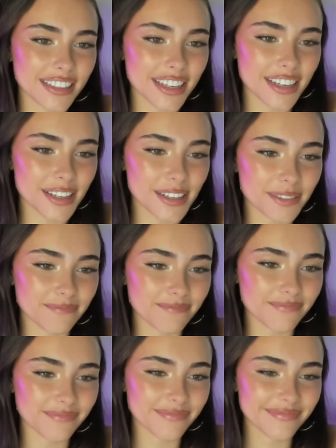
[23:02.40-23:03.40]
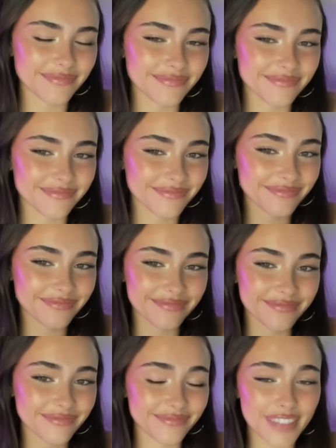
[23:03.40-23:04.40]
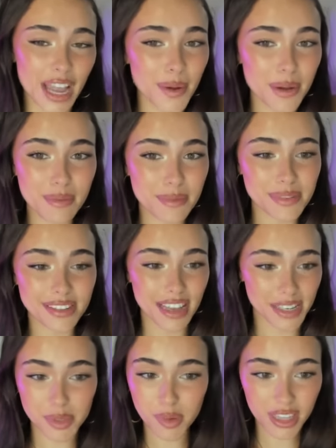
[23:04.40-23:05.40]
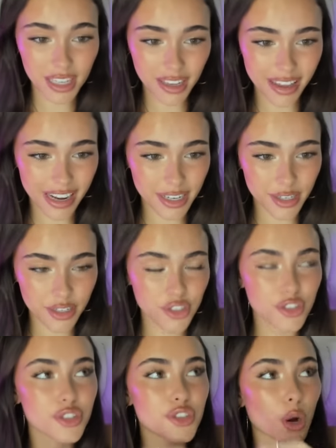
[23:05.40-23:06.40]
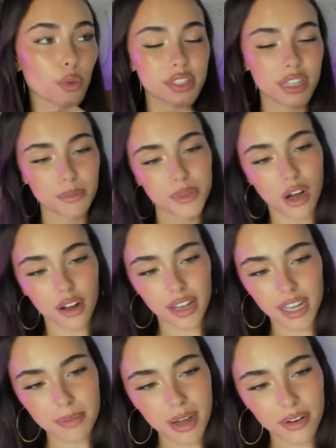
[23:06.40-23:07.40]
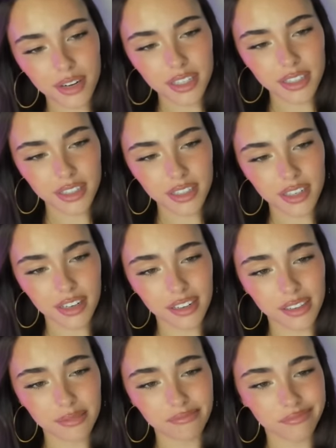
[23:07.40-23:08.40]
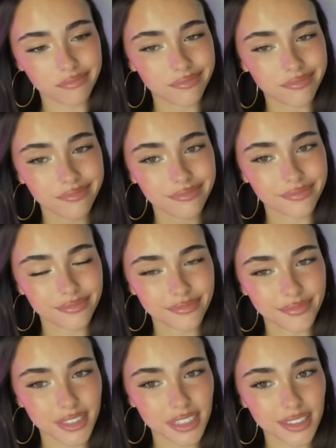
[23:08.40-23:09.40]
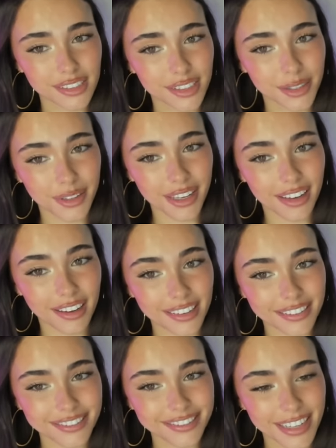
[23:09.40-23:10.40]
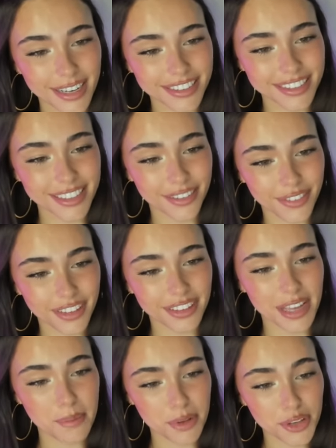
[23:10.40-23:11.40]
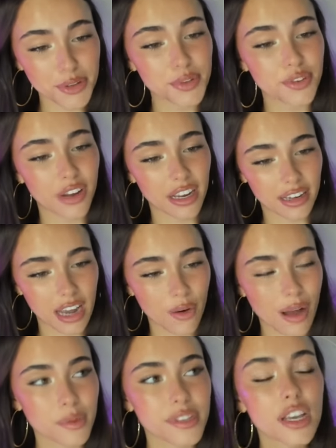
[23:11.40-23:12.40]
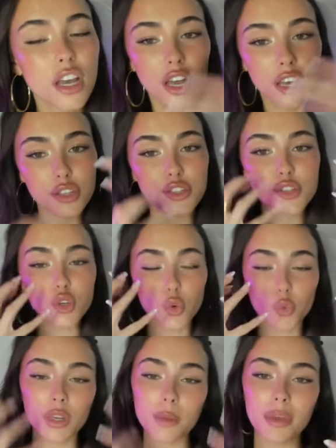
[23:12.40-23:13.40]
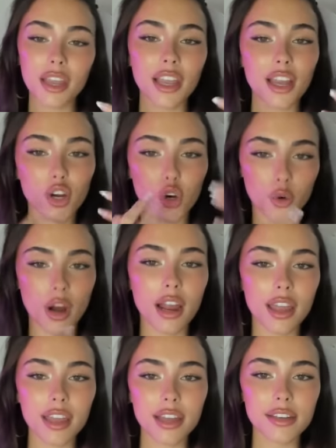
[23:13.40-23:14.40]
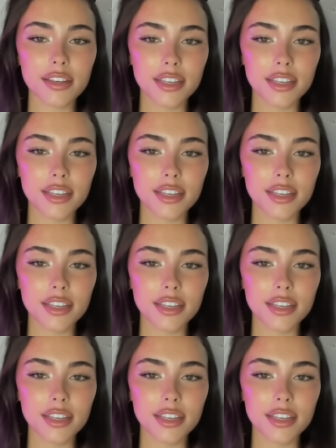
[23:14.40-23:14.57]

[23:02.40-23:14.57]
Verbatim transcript: um, now I'm obsessed with it, and I don't stop talking about it. Um, so yeah, it's definitely I'm a huge fan now. I was screaming, crying,